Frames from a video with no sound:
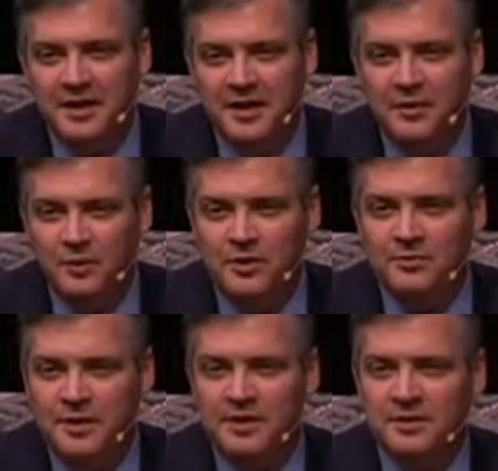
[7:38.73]
It would have
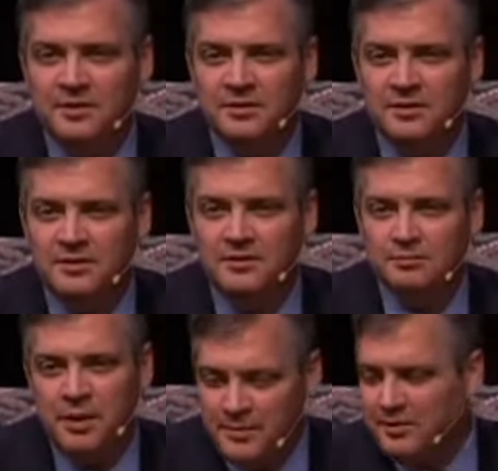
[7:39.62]
been
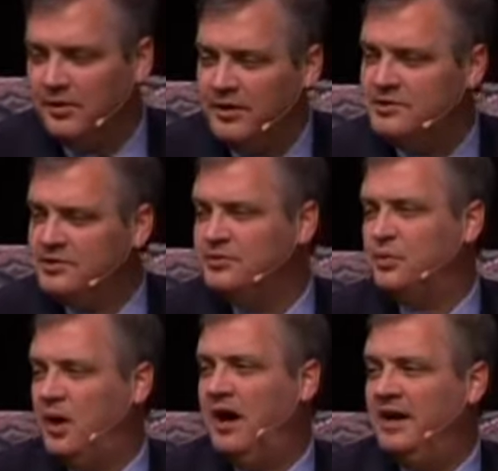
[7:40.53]
public
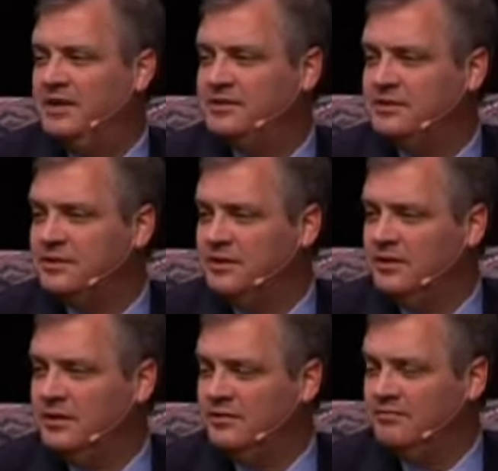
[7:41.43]
relations-wise
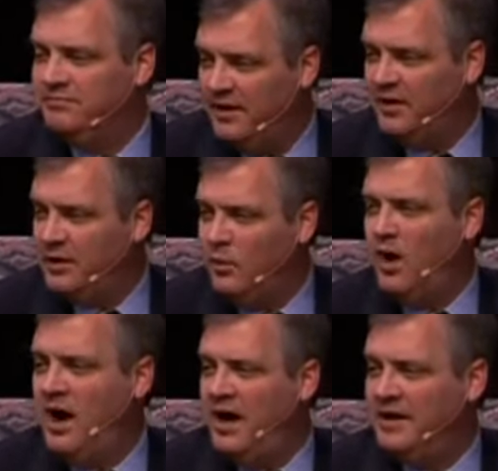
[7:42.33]
very
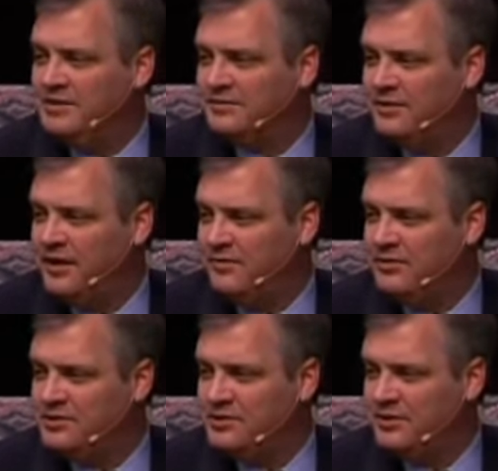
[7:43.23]
wise for the
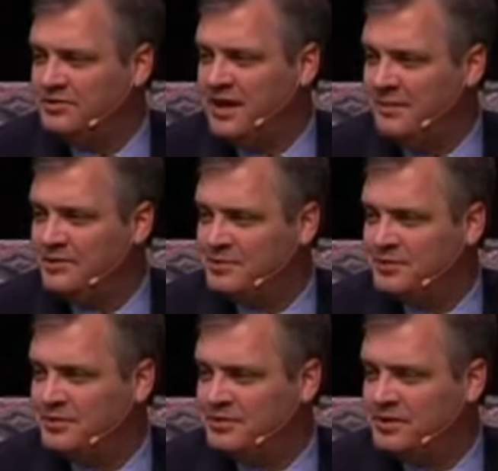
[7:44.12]
evolutionary establishment
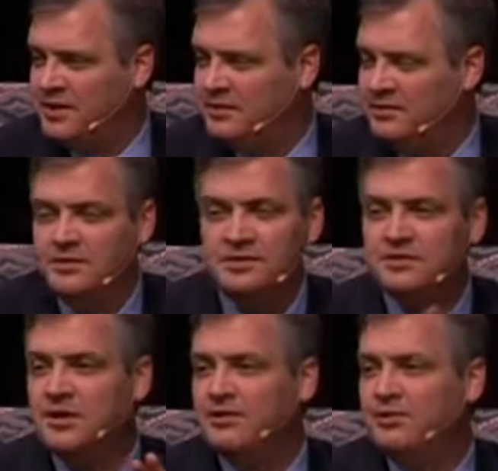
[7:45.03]
to have said, this is
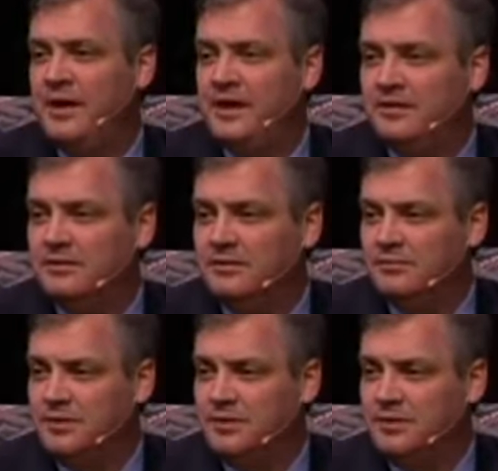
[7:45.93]
no threat,